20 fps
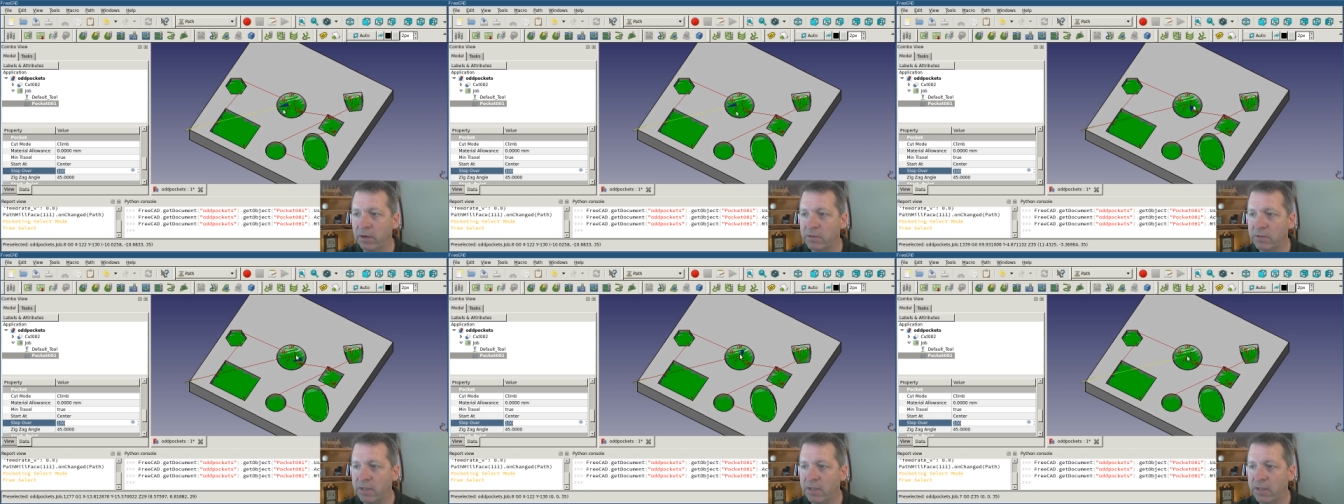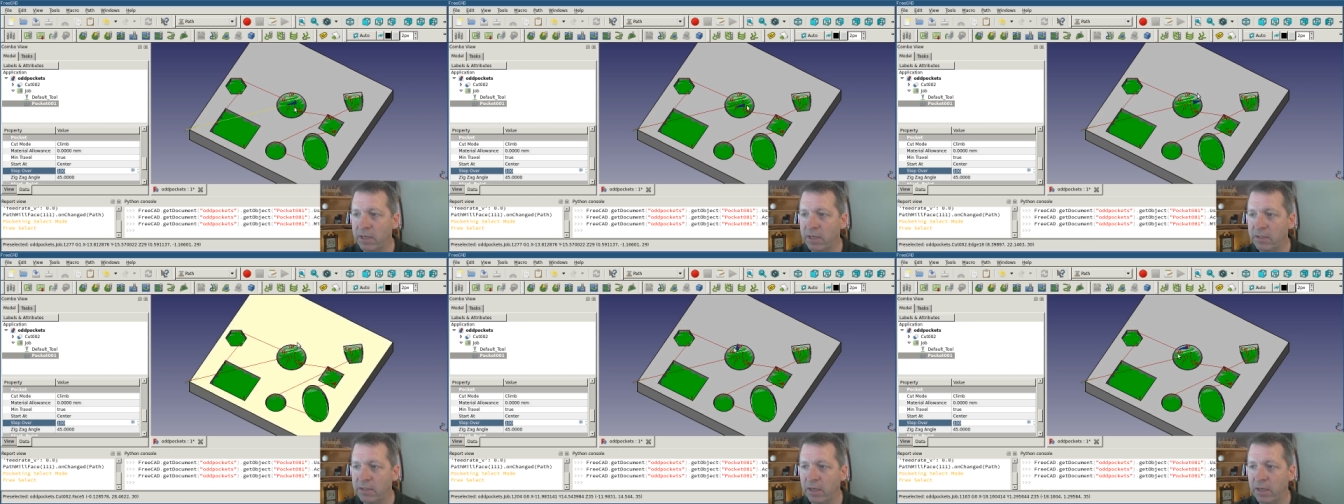
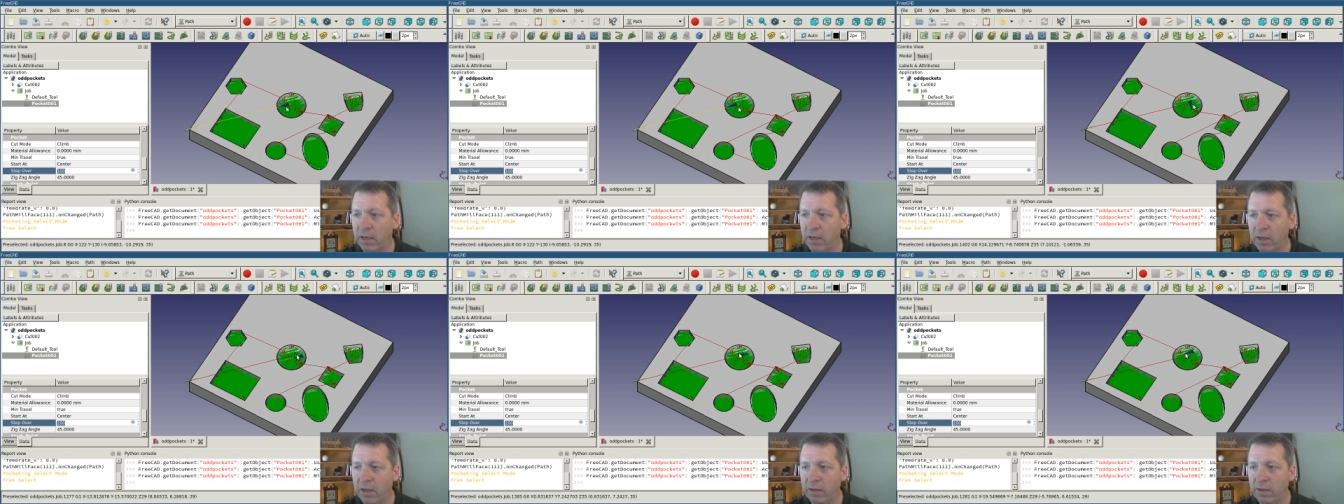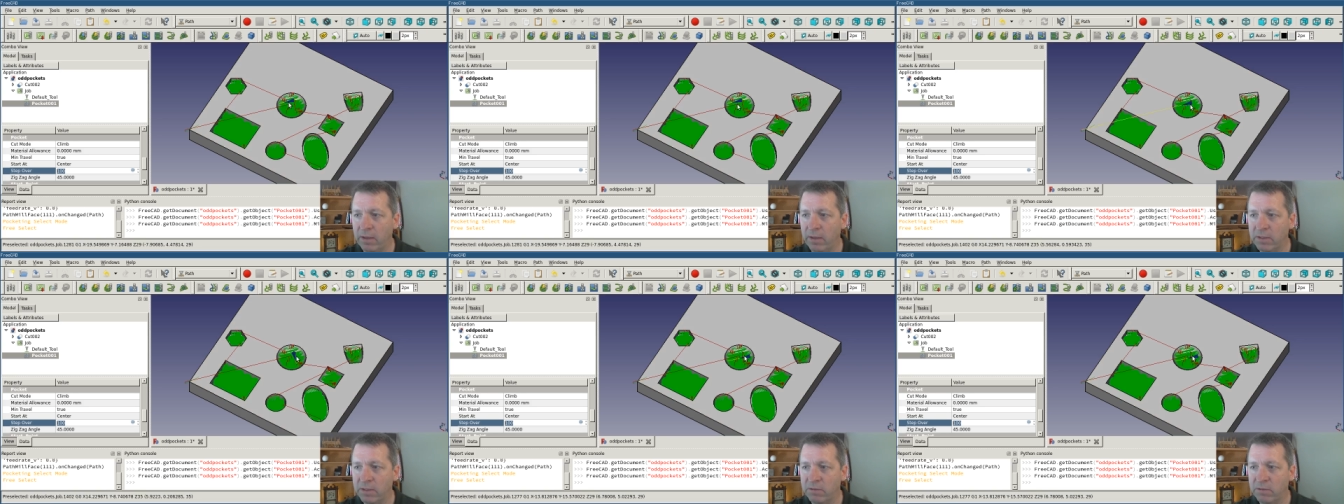staying in
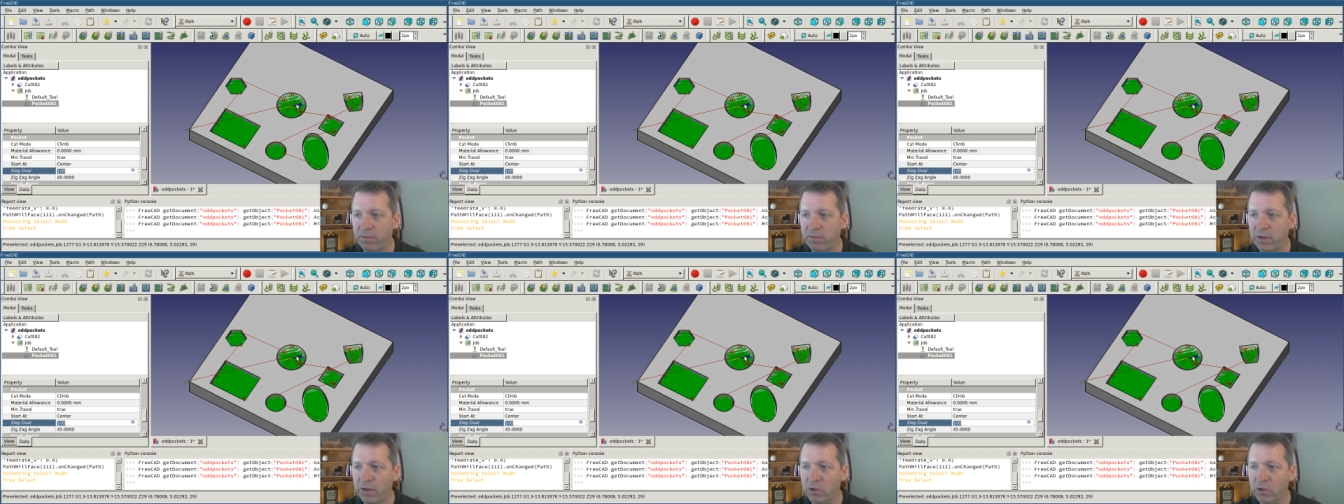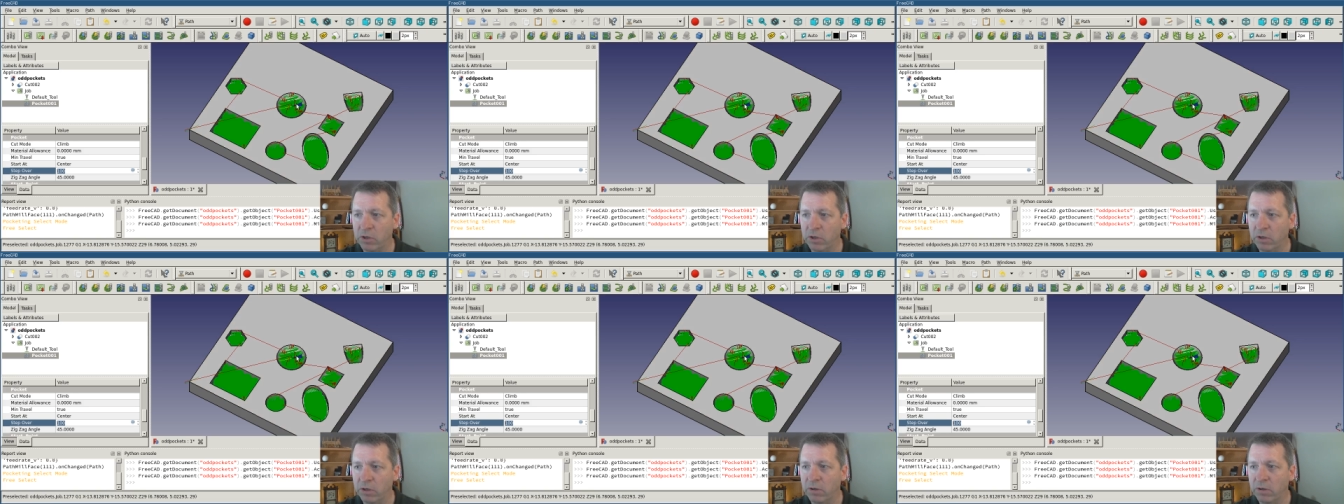this
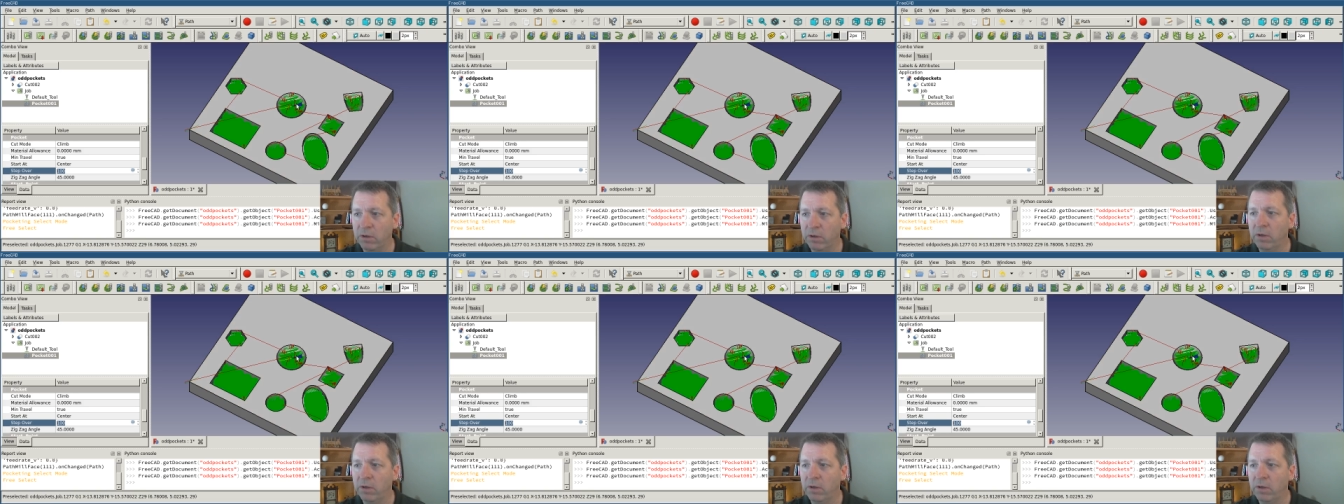feature